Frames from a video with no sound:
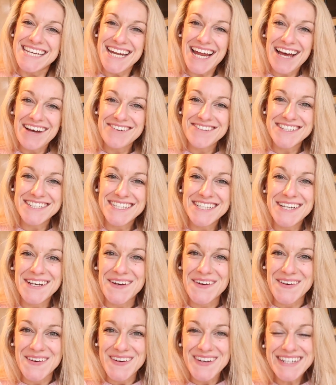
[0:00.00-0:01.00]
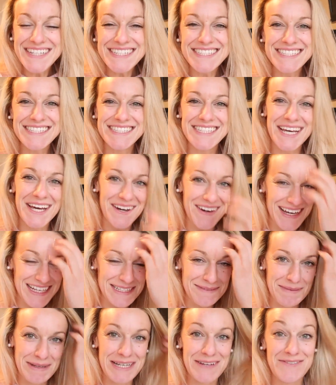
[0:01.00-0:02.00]
Good afternoon. So
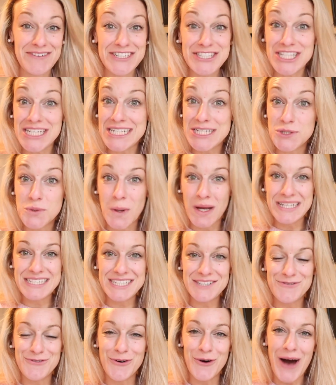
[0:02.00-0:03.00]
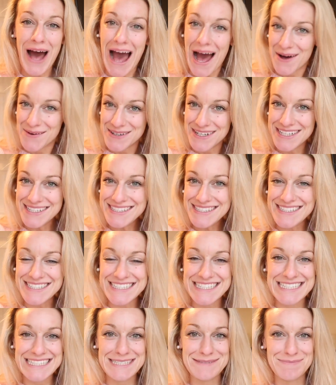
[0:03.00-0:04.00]
it's been officially 24 hours
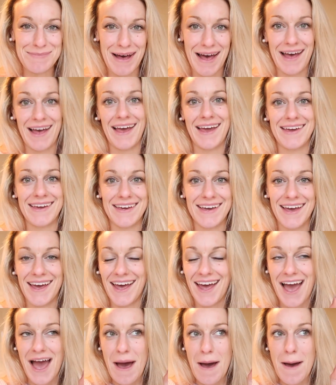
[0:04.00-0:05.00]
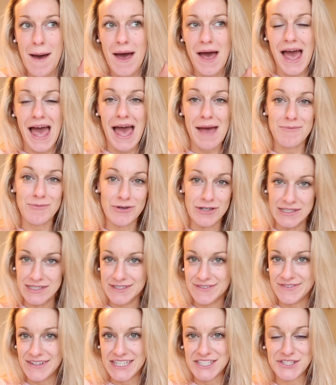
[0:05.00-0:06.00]
since my
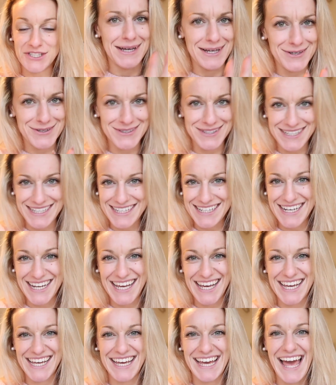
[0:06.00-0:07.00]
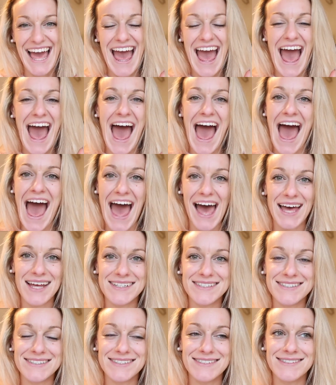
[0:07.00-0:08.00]
emerald facial microneedling
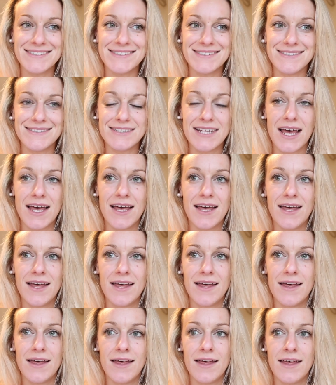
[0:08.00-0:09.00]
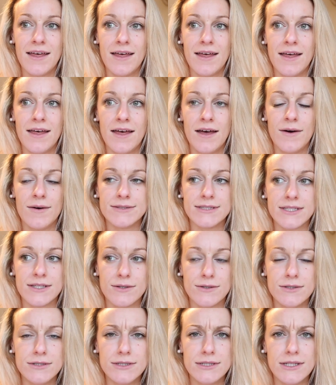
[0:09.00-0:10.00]
and what's it
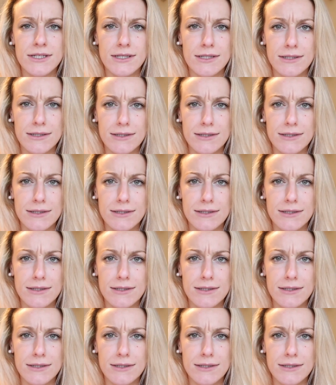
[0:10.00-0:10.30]
called?